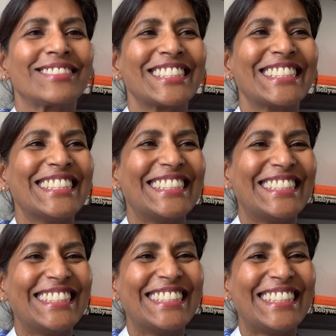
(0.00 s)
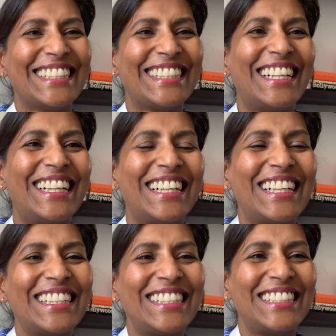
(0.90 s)

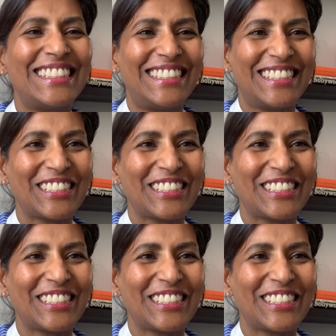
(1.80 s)
(silent)